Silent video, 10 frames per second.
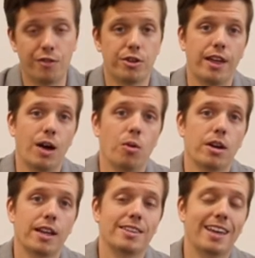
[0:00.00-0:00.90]
that
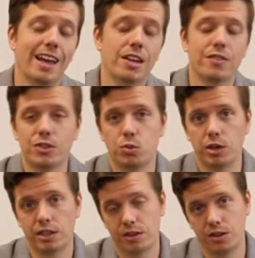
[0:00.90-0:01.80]
one, at the end of this
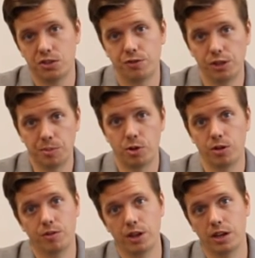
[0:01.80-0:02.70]
week, there is a
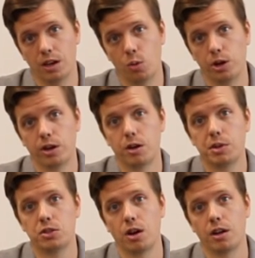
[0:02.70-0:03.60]
Flipgrid video where you're going to
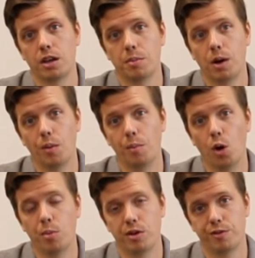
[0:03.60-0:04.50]
be talking about
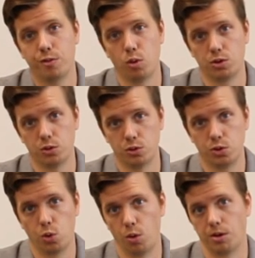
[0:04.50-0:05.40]
moment of force or
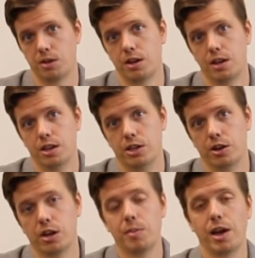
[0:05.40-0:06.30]
torque.
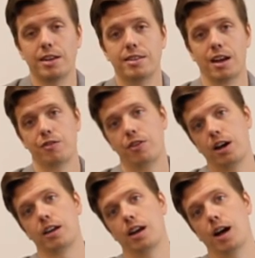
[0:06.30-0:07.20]
You're going to be
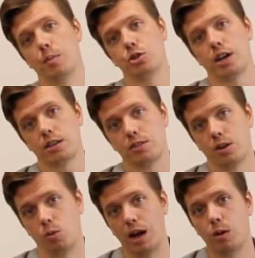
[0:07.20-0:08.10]
identifying an object
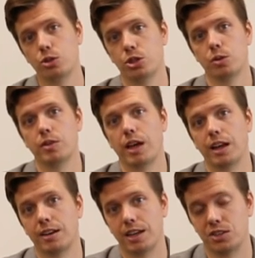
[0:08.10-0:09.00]
around you
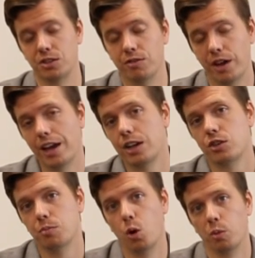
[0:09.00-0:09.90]
that takes advantage
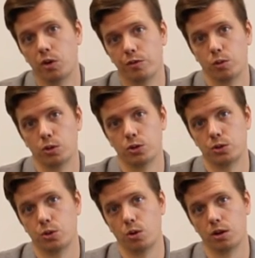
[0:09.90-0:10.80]
of moment of force or
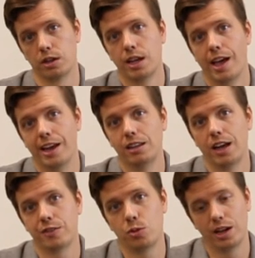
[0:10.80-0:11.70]
torque, and you'll
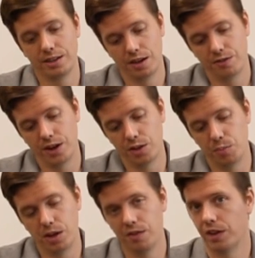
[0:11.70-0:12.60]
have to identify the
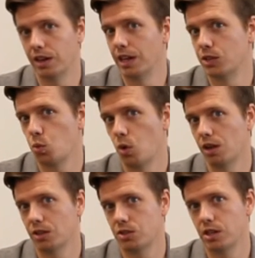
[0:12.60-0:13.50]
pivot as
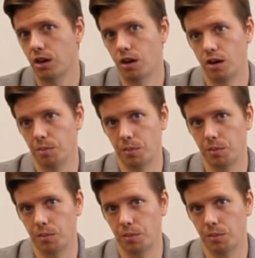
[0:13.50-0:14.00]
well as the arm.